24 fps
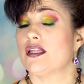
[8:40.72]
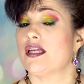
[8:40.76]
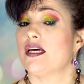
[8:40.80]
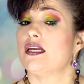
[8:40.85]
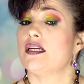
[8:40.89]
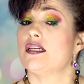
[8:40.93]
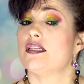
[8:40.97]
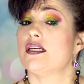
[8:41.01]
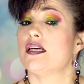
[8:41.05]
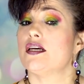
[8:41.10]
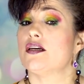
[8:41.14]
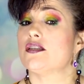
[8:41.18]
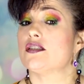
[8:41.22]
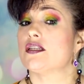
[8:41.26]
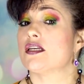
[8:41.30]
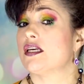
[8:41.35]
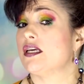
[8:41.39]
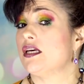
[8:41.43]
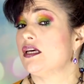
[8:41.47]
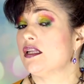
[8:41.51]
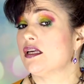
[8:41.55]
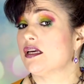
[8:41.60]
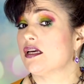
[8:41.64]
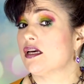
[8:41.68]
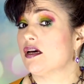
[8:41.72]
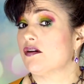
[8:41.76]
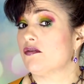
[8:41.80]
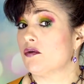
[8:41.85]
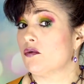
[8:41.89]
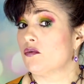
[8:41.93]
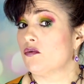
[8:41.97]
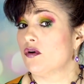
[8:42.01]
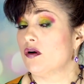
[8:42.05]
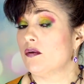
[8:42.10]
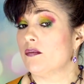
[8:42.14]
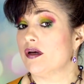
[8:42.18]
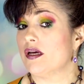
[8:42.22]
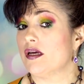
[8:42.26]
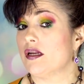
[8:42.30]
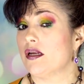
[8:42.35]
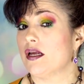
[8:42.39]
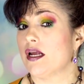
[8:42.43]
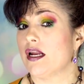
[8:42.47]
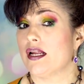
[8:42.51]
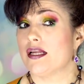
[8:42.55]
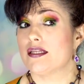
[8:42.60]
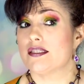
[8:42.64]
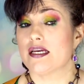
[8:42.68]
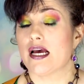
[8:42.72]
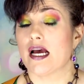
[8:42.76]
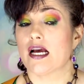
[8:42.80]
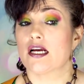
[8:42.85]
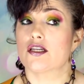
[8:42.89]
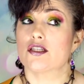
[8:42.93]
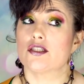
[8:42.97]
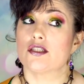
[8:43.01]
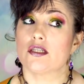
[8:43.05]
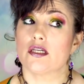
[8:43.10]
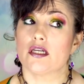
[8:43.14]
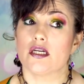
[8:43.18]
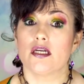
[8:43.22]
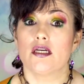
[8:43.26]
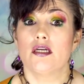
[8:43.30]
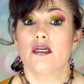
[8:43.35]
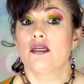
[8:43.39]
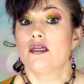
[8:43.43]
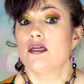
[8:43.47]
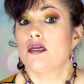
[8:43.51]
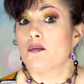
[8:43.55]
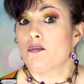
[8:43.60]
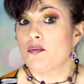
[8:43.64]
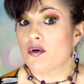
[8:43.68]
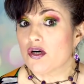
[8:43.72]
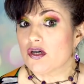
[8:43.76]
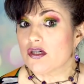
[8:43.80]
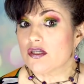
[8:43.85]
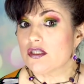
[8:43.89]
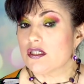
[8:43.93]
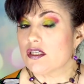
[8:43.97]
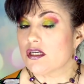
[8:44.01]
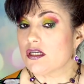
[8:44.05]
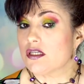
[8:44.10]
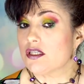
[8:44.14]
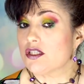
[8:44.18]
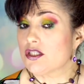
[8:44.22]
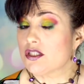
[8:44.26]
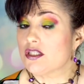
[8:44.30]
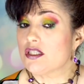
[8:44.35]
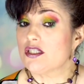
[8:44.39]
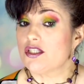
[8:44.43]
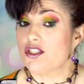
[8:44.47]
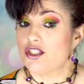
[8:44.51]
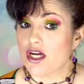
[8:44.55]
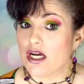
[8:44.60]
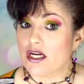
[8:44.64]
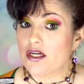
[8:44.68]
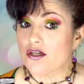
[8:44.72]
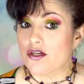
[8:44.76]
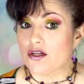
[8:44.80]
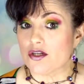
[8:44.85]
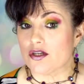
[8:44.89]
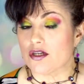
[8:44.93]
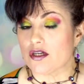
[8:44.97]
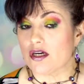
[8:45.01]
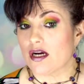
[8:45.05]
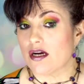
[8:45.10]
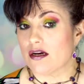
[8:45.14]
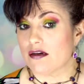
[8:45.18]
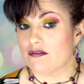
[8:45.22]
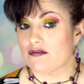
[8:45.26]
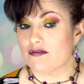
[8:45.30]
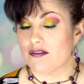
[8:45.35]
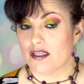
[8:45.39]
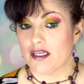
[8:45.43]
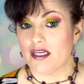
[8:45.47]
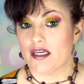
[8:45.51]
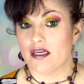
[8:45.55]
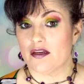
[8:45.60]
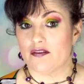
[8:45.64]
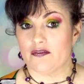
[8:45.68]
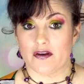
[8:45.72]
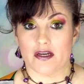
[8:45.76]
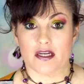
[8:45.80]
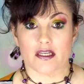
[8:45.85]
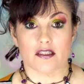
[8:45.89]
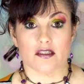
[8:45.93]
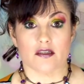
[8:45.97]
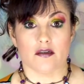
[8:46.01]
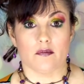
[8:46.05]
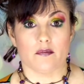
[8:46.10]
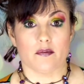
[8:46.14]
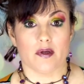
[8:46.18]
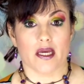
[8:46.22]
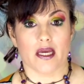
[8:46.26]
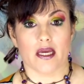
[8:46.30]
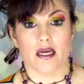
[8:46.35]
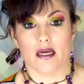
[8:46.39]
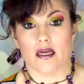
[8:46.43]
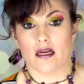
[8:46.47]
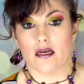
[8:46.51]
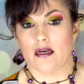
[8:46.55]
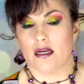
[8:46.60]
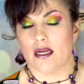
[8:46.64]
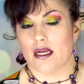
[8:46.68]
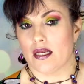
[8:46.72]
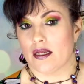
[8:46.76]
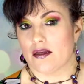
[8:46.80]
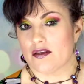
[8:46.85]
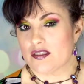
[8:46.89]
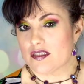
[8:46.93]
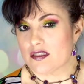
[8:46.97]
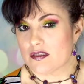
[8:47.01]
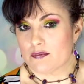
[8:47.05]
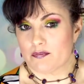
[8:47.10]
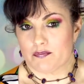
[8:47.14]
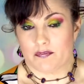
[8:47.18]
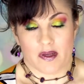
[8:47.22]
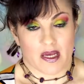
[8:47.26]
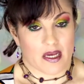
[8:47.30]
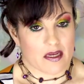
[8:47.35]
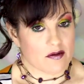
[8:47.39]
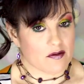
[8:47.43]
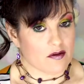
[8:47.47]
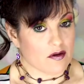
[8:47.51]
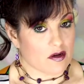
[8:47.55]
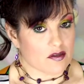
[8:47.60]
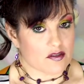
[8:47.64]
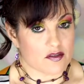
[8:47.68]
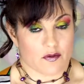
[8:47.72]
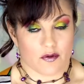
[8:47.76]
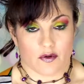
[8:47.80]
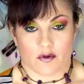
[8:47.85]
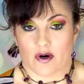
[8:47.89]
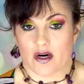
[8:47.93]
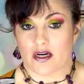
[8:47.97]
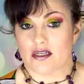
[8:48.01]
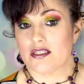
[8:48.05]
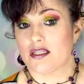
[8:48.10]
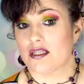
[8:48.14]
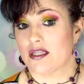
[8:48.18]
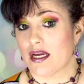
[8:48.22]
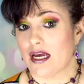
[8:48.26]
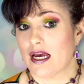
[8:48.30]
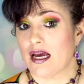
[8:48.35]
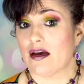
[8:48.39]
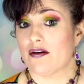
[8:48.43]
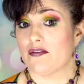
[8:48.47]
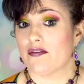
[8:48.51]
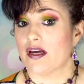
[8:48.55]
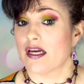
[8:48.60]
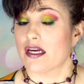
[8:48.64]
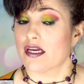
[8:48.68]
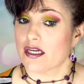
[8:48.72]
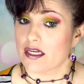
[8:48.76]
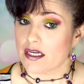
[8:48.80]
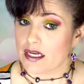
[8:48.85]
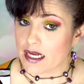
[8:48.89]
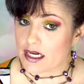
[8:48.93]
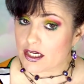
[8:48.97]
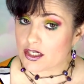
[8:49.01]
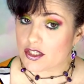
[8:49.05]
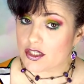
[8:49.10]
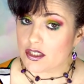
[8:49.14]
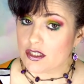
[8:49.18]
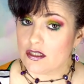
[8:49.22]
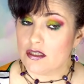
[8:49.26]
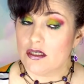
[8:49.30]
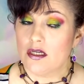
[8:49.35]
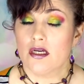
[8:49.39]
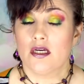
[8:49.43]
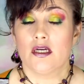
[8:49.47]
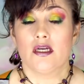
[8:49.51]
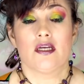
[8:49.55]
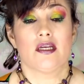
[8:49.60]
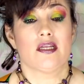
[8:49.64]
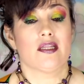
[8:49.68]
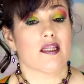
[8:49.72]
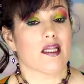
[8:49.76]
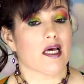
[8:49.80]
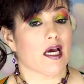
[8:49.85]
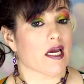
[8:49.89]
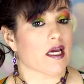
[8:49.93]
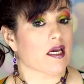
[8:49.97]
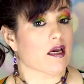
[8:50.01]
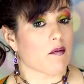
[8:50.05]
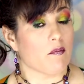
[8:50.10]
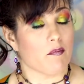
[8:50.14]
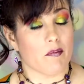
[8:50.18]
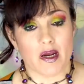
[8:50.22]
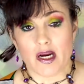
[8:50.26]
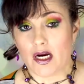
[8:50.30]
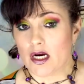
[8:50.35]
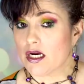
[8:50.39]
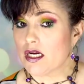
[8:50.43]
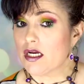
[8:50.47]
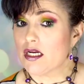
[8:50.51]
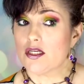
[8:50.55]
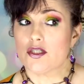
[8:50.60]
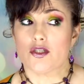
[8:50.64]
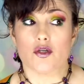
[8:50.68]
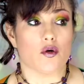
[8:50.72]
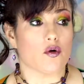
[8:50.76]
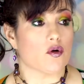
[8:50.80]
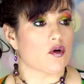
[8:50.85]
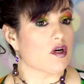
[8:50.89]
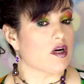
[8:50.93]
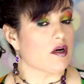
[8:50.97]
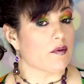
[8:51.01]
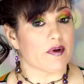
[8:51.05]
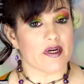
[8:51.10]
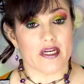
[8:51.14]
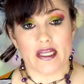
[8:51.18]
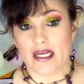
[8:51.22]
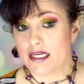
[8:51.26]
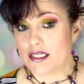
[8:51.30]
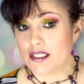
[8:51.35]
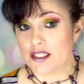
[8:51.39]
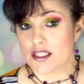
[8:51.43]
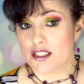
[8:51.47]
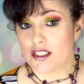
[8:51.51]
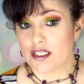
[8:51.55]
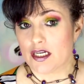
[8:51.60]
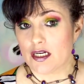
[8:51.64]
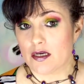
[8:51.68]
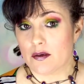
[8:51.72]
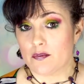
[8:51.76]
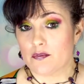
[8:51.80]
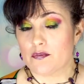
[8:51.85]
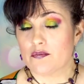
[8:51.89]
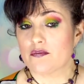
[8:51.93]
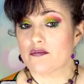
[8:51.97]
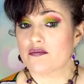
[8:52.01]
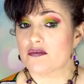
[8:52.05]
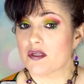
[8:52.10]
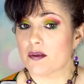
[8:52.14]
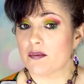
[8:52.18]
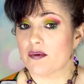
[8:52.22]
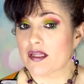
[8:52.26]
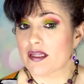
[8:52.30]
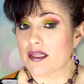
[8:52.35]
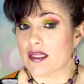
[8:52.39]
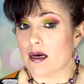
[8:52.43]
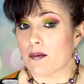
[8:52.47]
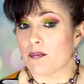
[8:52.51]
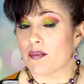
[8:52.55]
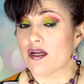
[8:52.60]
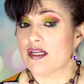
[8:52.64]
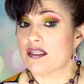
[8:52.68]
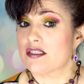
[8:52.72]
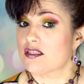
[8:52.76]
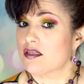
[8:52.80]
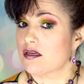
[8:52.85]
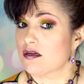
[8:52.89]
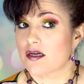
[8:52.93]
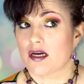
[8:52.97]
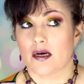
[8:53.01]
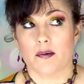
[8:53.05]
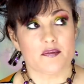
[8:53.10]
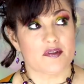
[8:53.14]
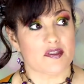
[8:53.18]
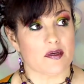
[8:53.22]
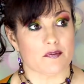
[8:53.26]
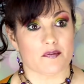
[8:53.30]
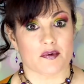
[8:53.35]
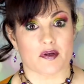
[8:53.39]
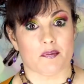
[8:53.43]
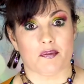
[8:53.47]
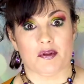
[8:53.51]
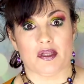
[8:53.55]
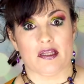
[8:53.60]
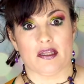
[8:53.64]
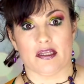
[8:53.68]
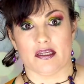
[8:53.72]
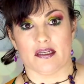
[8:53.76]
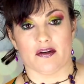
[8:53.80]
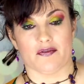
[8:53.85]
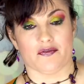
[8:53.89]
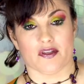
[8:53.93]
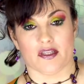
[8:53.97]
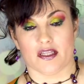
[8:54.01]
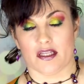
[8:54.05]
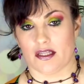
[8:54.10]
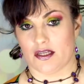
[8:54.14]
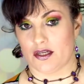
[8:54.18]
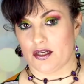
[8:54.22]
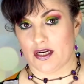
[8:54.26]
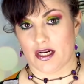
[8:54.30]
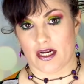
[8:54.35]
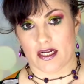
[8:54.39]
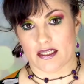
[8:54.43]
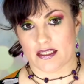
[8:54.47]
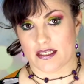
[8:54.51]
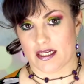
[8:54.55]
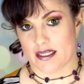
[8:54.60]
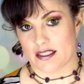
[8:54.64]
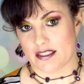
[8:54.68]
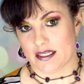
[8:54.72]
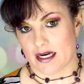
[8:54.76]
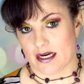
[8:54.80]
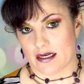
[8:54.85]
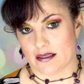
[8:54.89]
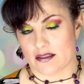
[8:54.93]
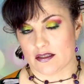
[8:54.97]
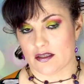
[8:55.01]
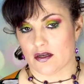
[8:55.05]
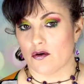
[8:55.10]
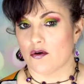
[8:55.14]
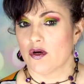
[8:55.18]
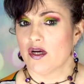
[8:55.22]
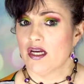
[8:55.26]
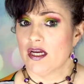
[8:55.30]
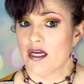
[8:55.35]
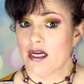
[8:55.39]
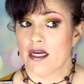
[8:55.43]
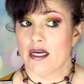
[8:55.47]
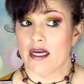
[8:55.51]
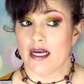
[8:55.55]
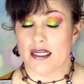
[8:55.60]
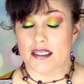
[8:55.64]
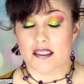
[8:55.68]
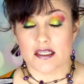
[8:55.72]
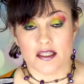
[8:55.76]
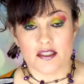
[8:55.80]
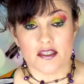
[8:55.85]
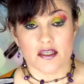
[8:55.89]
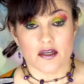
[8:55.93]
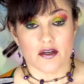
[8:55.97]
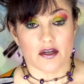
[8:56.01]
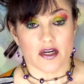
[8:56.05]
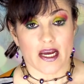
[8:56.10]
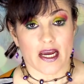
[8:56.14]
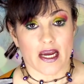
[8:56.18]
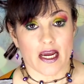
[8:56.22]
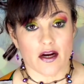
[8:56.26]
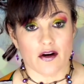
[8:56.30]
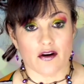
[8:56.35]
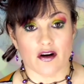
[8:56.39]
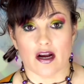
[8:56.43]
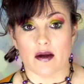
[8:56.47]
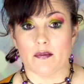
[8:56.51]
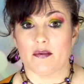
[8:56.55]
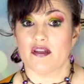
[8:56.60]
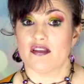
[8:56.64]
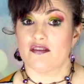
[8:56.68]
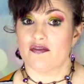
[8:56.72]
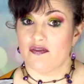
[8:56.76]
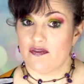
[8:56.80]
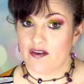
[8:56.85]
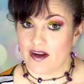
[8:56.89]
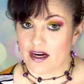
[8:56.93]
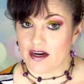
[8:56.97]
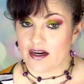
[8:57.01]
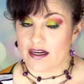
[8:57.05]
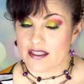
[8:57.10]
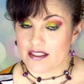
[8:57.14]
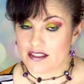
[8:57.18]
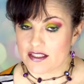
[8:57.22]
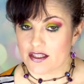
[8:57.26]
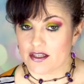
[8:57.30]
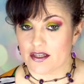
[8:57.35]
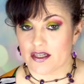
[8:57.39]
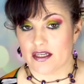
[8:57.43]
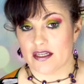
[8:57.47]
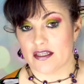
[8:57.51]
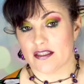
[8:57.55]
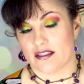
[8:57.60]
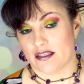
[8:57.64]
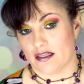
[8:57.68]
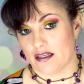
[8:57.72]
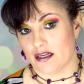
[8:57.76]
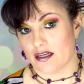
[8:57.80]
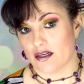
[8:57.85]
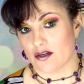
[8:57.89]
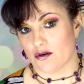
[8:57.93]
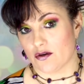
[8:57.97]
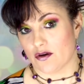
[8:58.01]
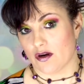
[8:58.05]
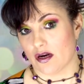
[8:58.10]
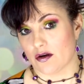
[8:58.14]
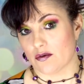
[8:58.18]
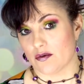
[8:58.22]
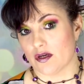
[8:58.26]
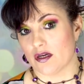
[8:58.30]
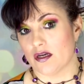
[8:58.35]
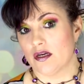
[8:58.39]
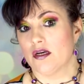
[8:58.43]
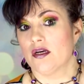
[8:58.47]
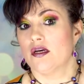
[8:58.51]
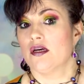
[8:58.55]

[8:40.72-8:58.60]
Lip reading: that entails the killing of a woman, and it's actually pertinent to the gender of the victim, and it also requires that they have a connection, like a marriage or a relationship, something like that, but it's something completely different than the United States has. So it's considered a hate crime, and it's very serious in Nicaragua.